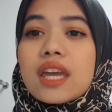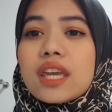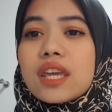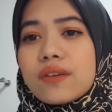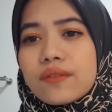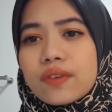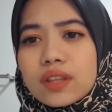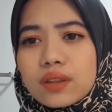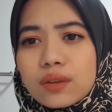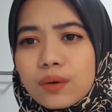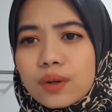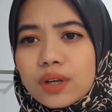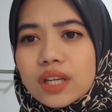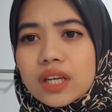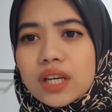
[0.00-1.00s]
even
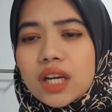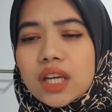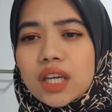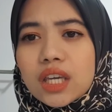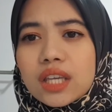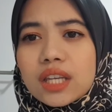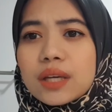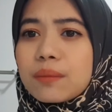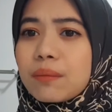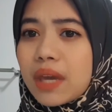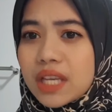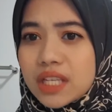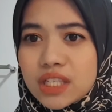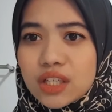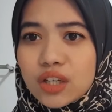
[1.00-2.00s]
though the
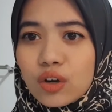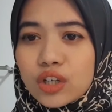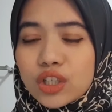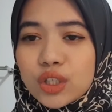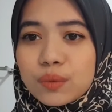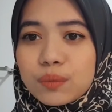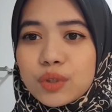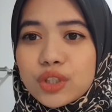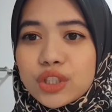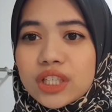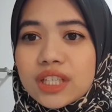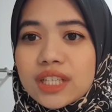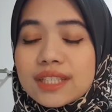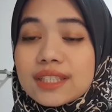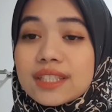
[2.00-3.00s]
major
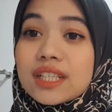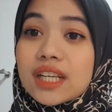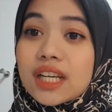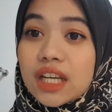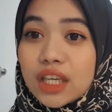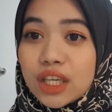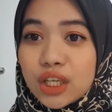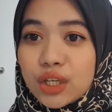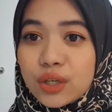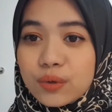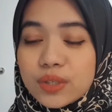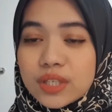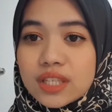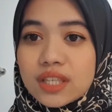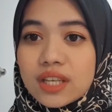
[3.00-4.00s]
contribution is the
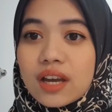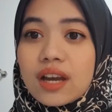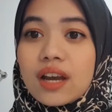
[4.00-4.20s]
accused